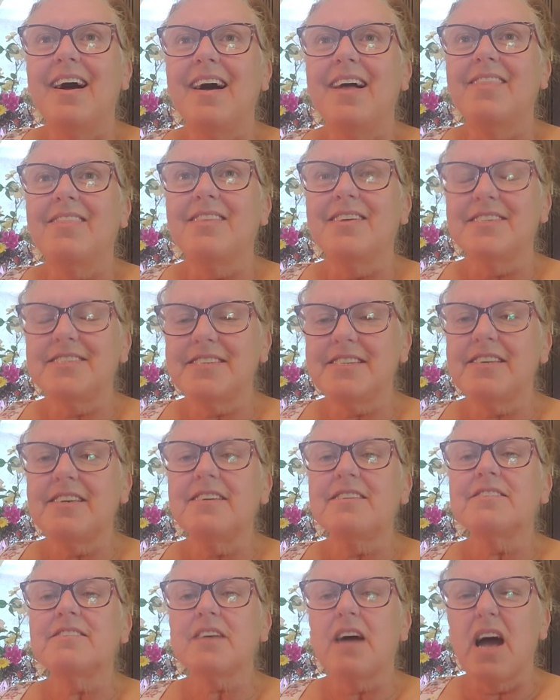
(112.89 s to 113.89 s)

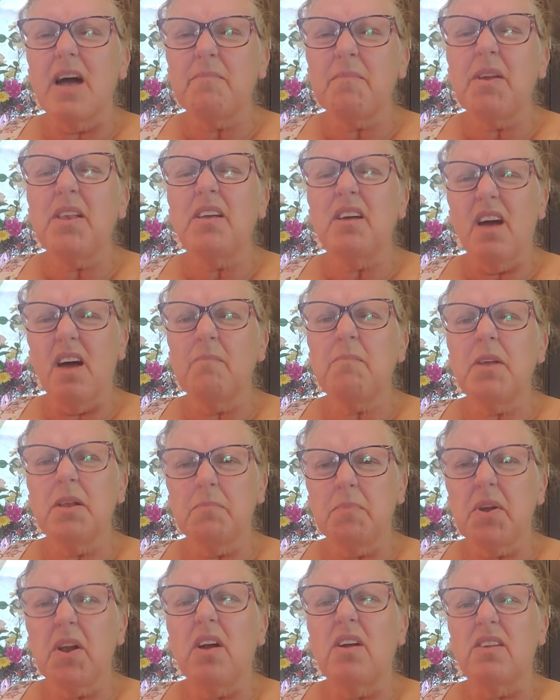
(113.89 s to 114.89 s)
Listings, I'm gonna
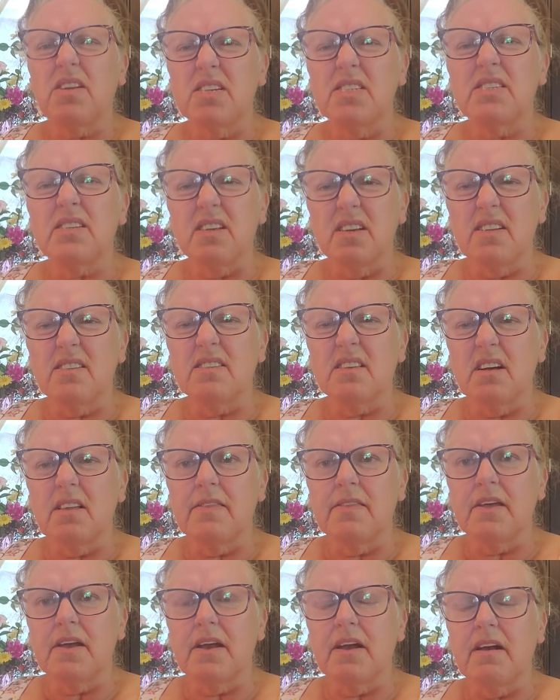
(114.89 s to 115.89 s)
put our listings on
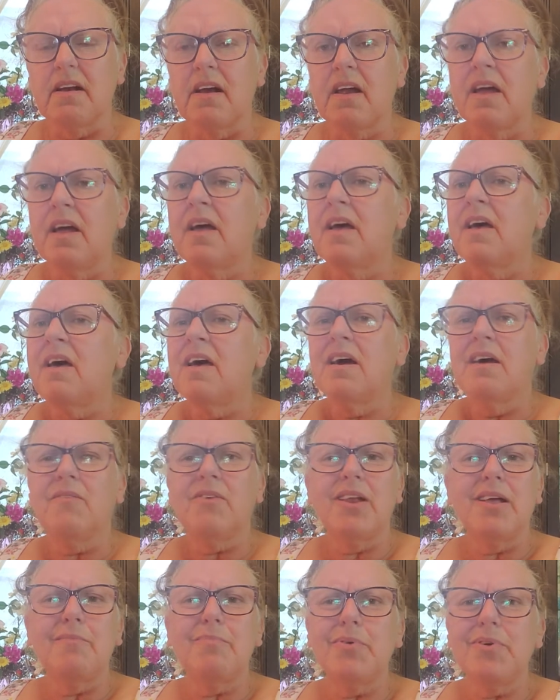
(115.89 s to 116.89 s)
there. When
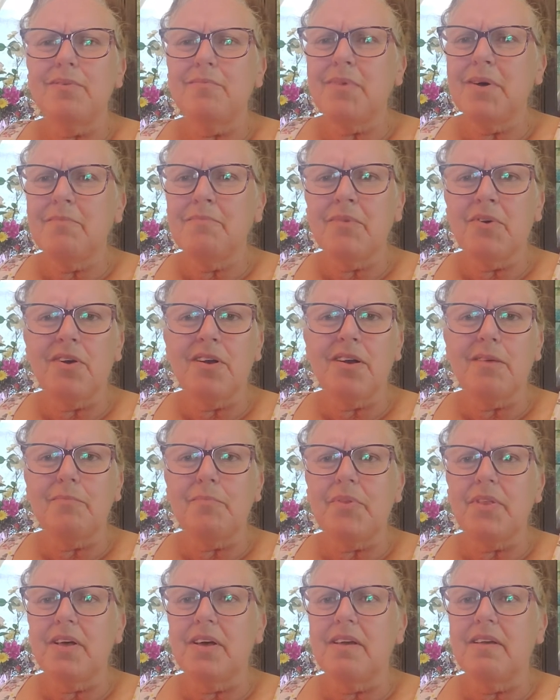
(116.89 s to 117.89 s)
I put them on
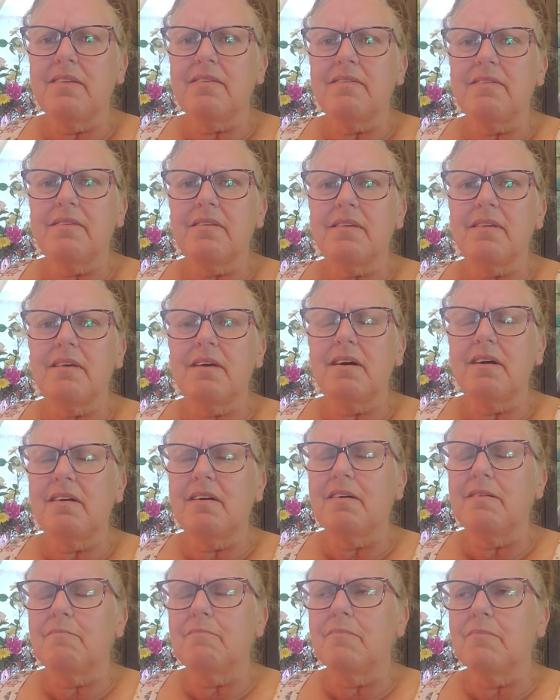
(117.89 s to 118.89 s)
Marketplace,
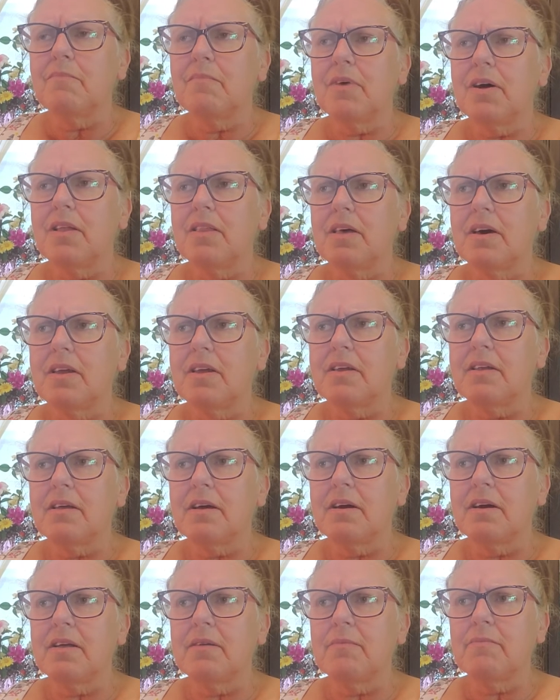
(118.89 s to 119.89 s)
a lot of
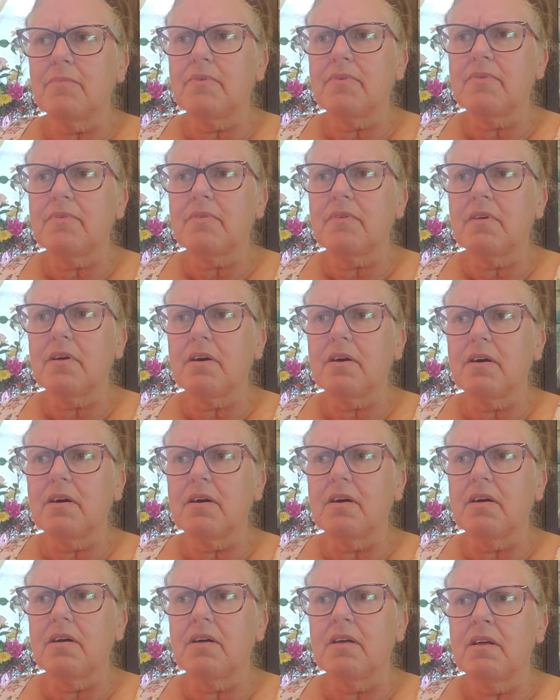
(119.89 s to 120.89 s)
times
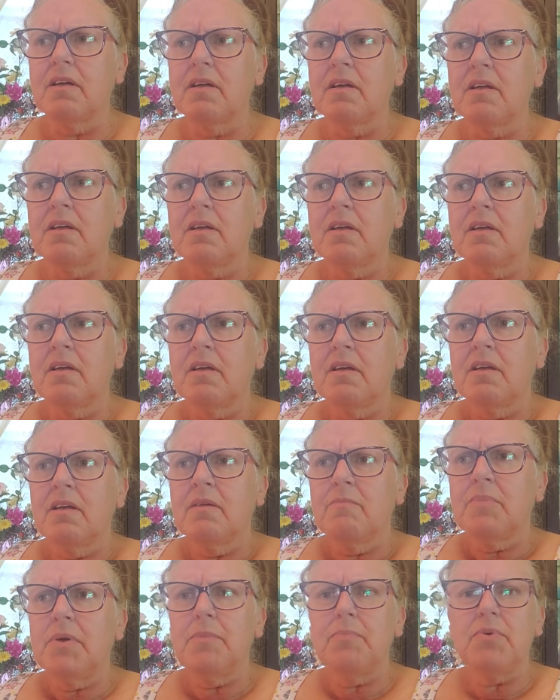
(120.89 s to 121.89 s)

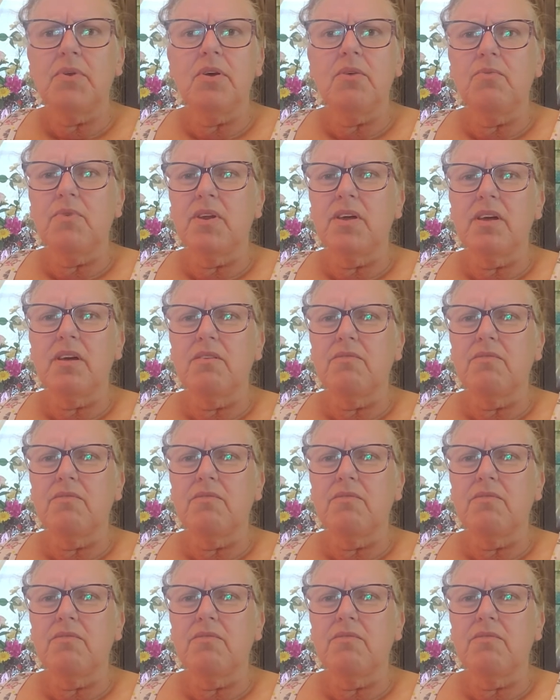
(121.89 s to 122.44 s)
people don't want to go